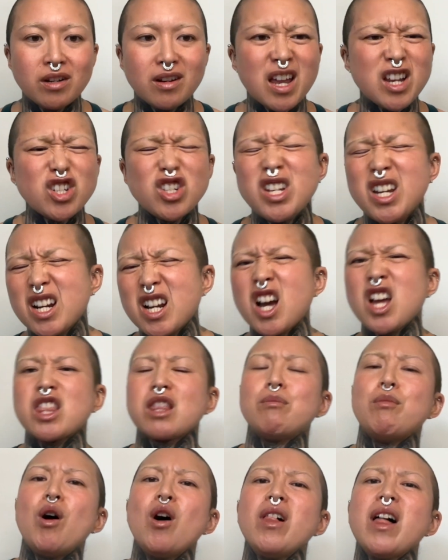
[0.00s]
I just need to cut
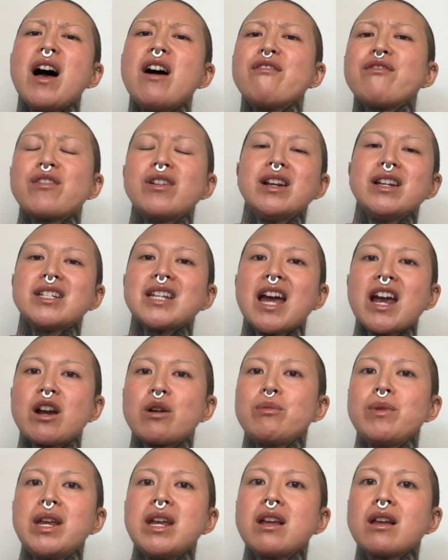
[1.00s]
them all out for an entire
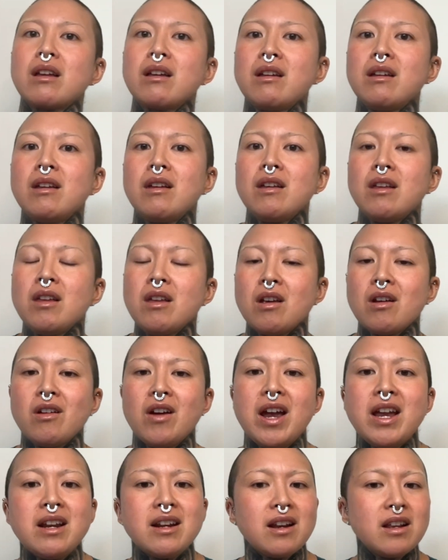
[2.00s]
week,
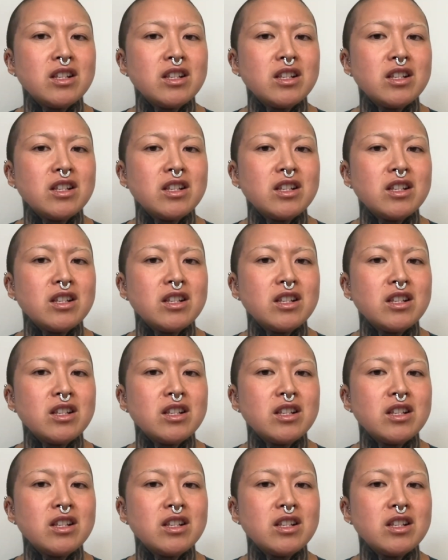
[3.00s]
right?